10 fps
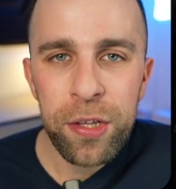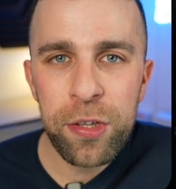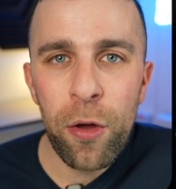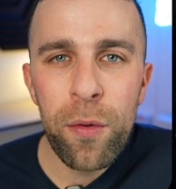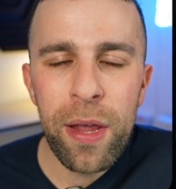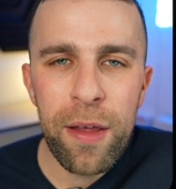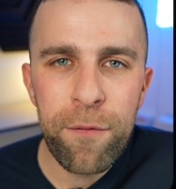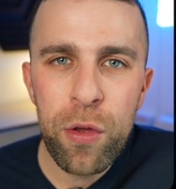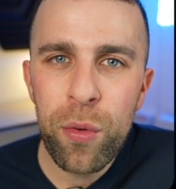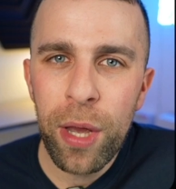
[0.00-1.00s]
So
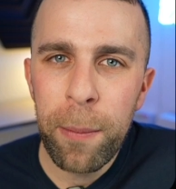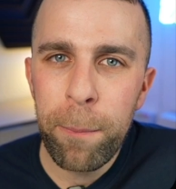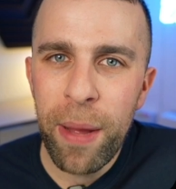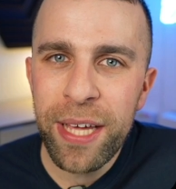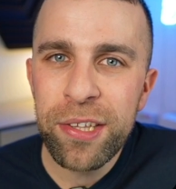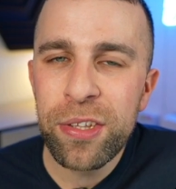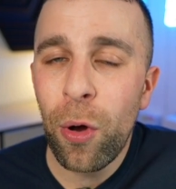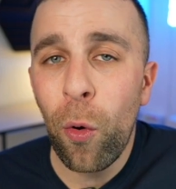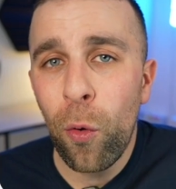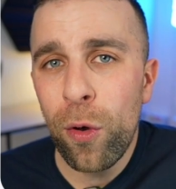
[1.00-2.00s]
if you can base
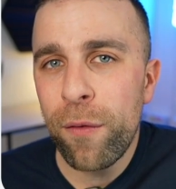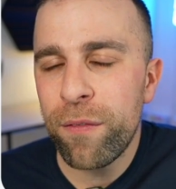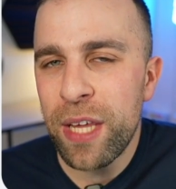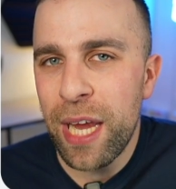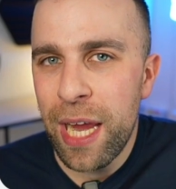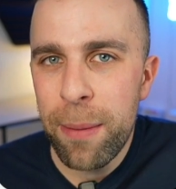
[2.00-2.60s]
all of the